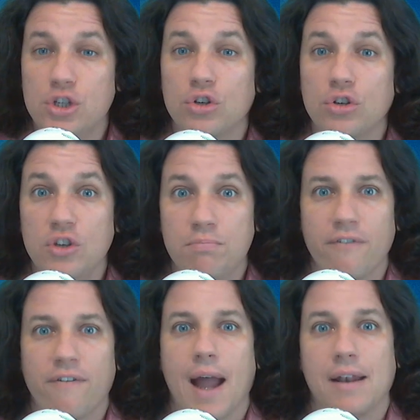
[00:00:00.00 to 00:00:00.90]
sure you
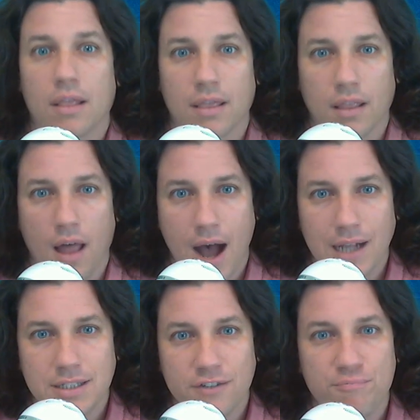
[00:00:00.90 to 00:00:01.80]
provide
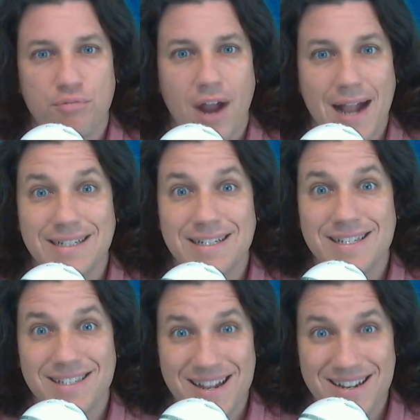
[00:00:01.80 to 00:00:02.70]
lots of practice
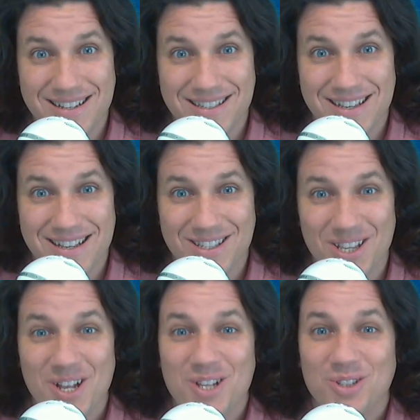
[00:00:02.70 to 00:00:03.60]
sentences
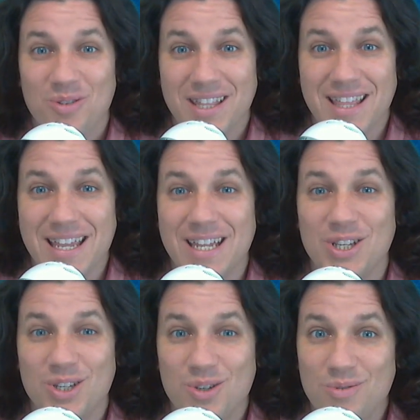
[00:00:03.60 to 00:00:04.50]
so that they can
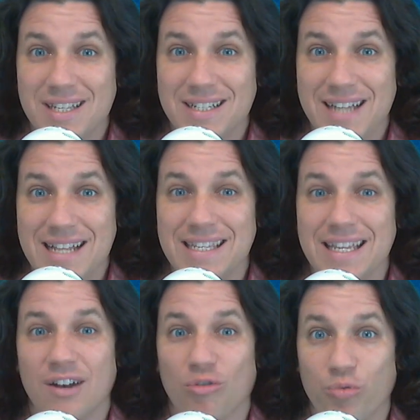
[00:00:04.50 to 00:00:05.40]
use the tense
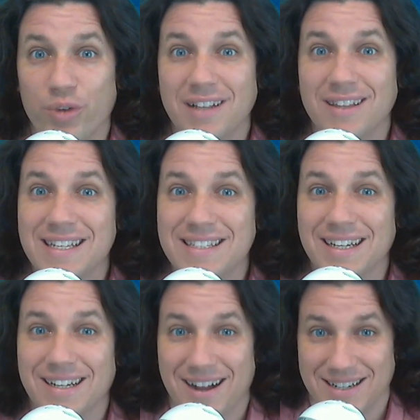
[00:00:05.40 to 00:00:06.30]
in a
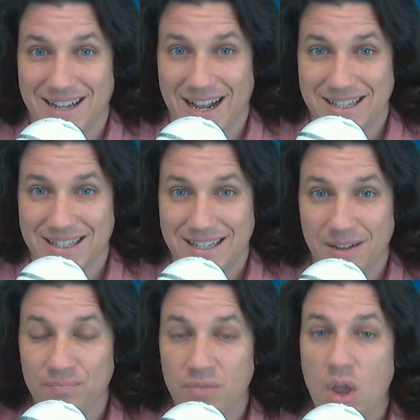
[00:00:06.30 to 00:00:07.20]
realistic context.
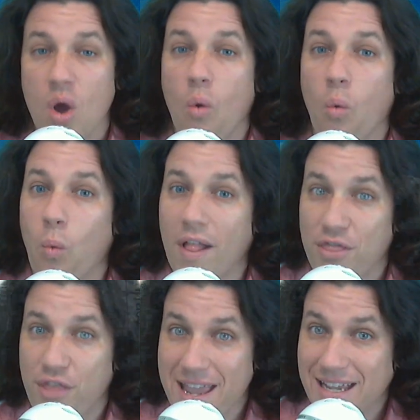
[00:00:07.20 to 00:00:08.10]

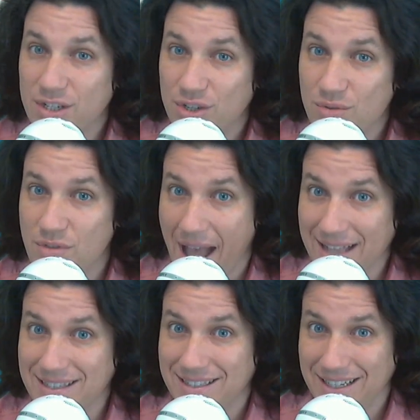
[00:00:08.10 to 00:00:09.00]
When they can do
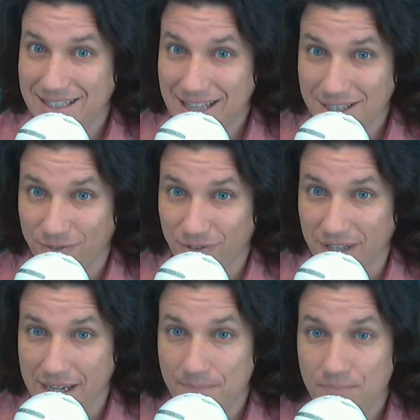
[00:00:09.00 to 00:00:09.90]
that
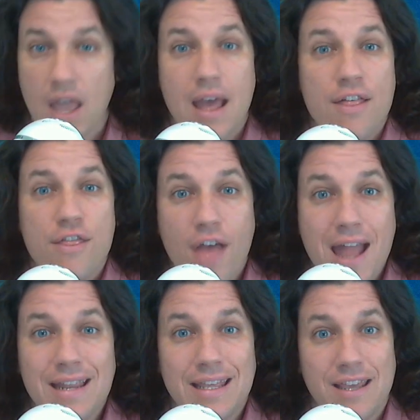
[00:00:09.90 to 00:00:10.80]
successfully,
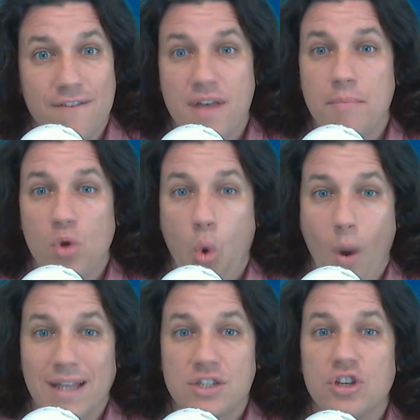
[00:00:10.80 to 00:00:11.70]
then give them
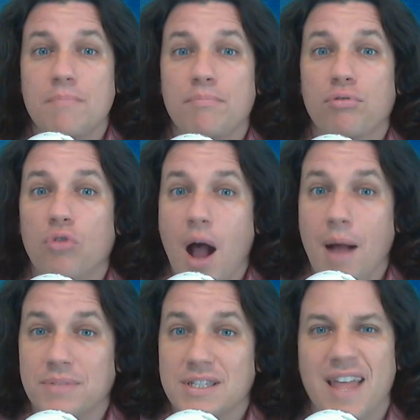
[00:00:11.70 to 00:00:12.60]
question
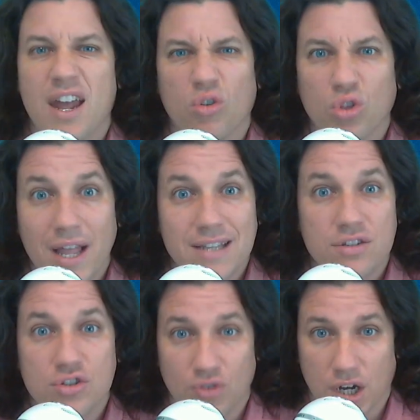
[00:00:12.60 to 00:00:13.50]
prompts that are less
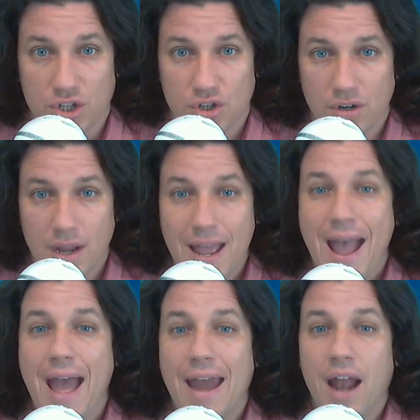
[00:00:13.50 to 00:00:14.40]
structured
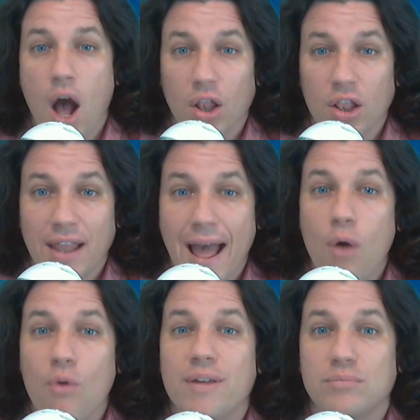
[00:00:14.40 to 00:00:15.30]
and
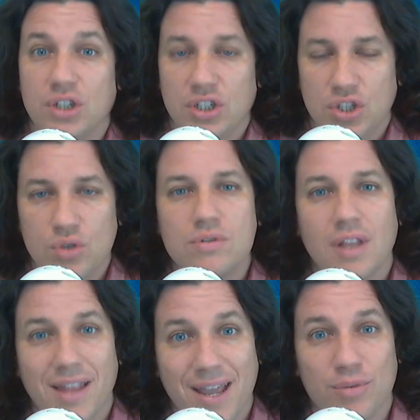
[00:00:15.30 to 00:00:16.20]
allow them to use
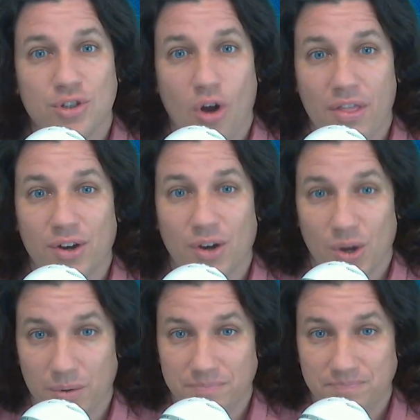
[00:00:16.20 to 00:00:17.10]
the language on their
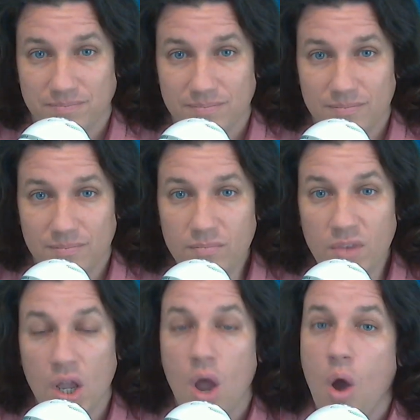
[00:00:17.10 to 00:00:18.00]
own.
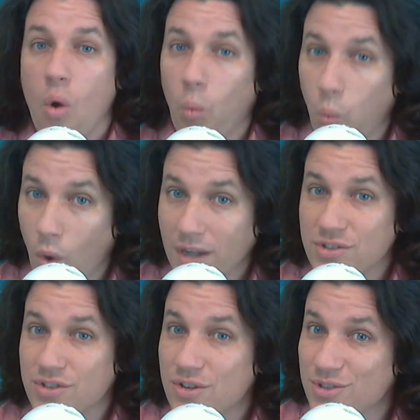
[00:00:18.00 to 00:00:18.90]

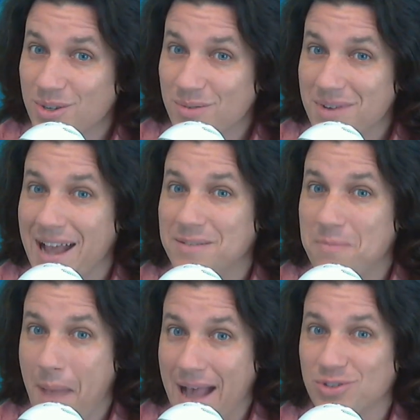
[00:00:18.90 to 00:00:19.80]
Once your student has
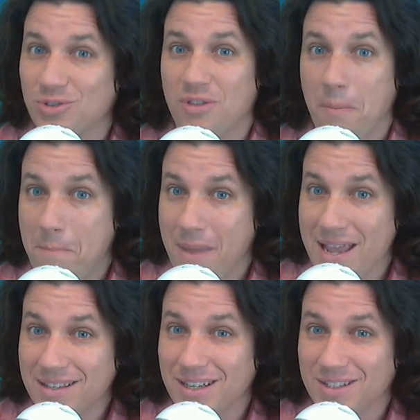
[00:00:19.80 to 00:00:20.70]
mastered the
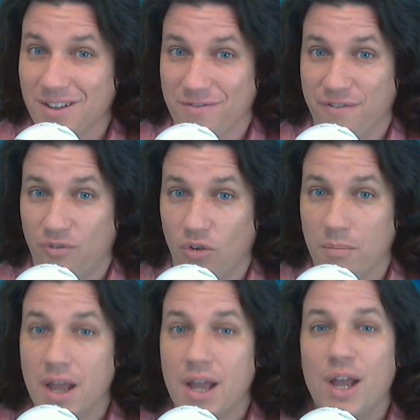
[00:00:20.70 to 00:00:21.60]
basics of the
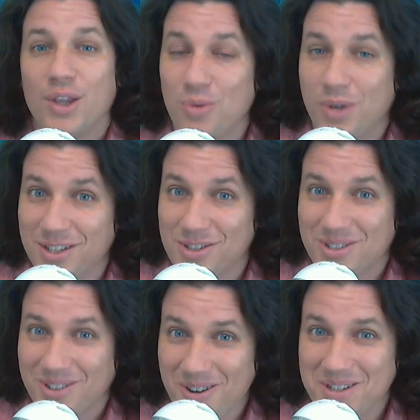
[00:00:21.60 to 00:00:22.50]
form, you can
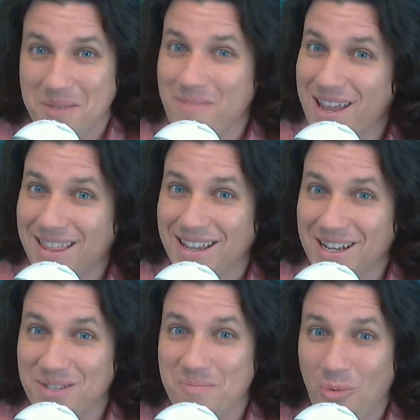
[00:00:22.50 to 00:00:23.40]
start to make
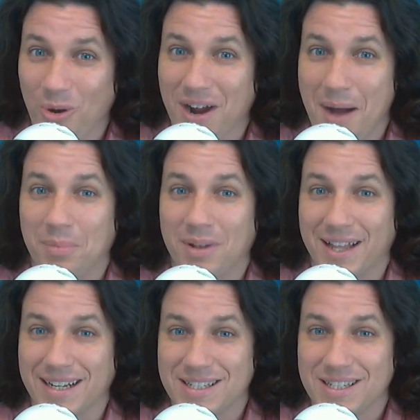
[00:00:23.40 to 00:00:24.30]
things more
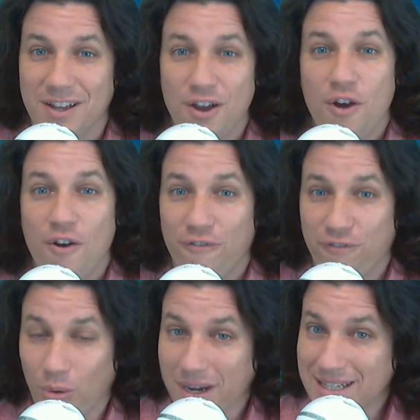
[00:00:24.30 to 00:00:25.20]
complex.
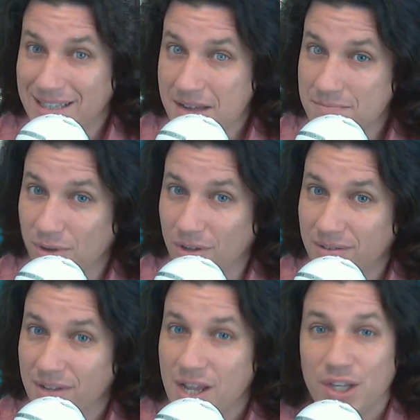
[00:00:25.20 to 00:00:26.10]
For example,
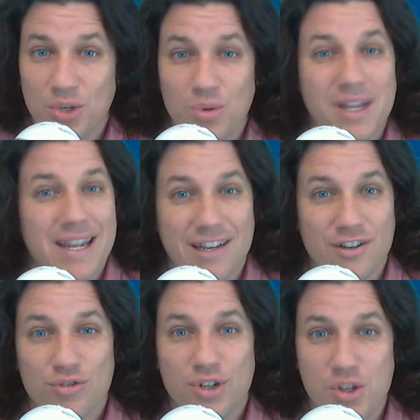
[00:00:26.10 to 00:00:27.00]
you can
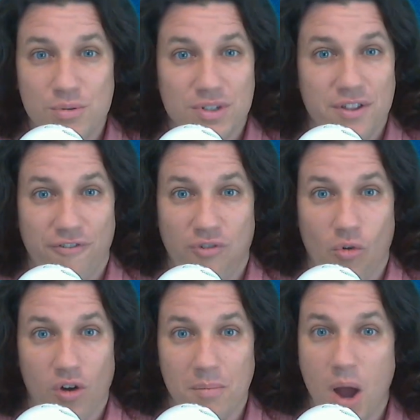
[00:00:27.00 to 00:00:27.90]
introduce the
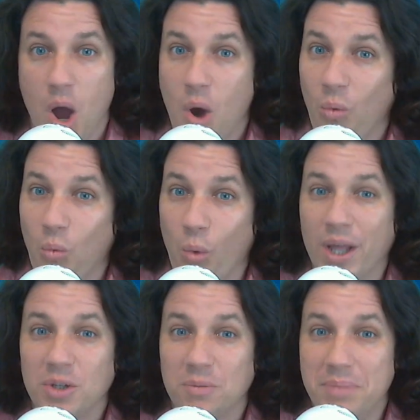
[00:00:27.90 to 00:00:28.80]
form
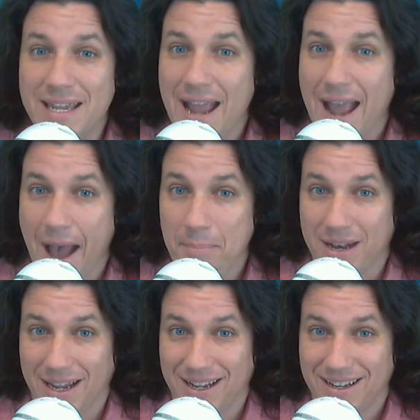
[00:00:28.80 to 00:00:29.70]
will be
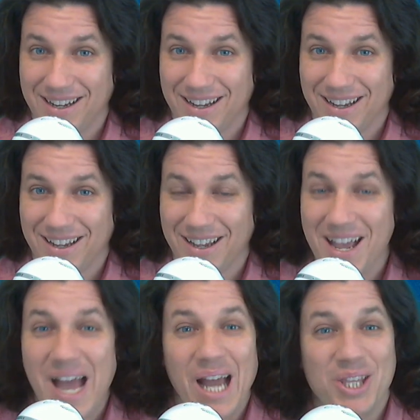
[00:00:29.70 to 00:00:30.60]
happening.
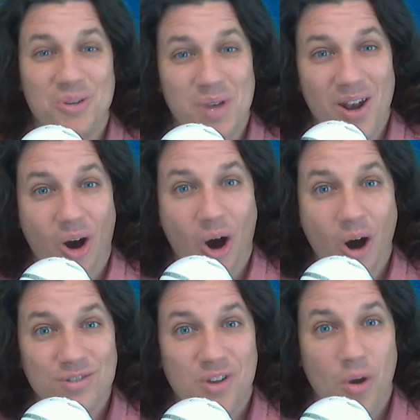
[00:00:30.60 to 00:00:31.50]
You can
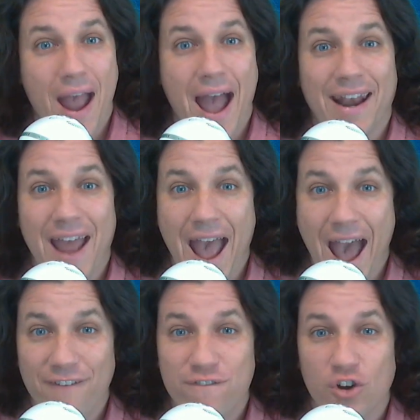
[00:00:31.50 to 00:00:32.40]
also add
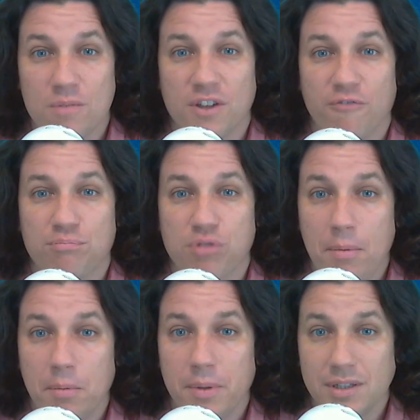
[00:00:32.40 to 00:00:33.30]
adverbs of
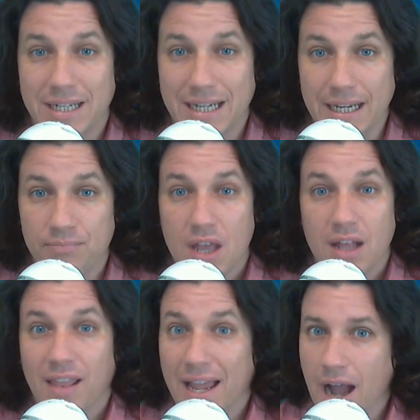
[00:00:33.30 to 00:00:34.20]
probability,
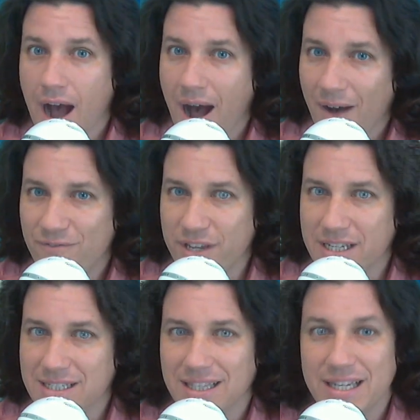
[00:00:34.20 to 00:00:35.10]
like
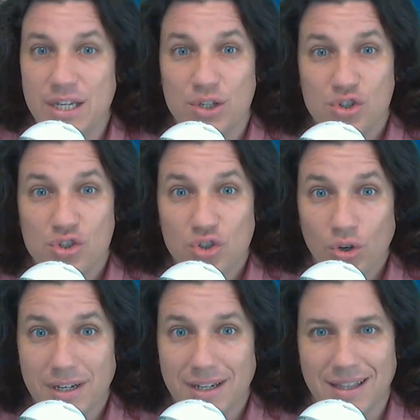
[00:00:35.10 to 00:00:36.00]
obviously,
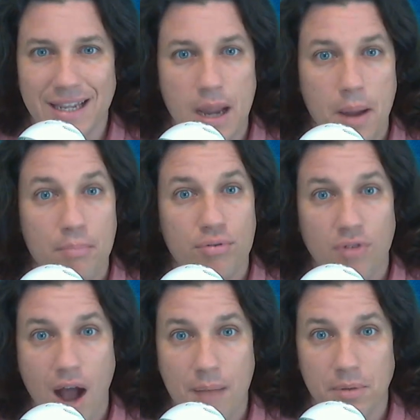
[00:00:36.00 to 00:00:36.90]
certainly,
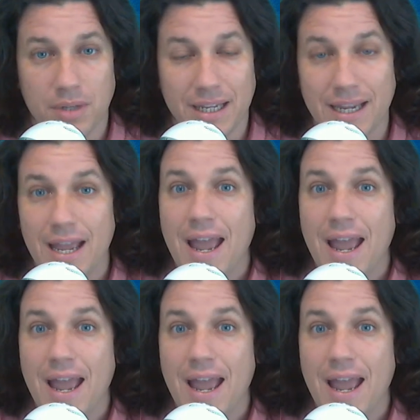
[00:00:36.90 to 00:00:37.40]
probably,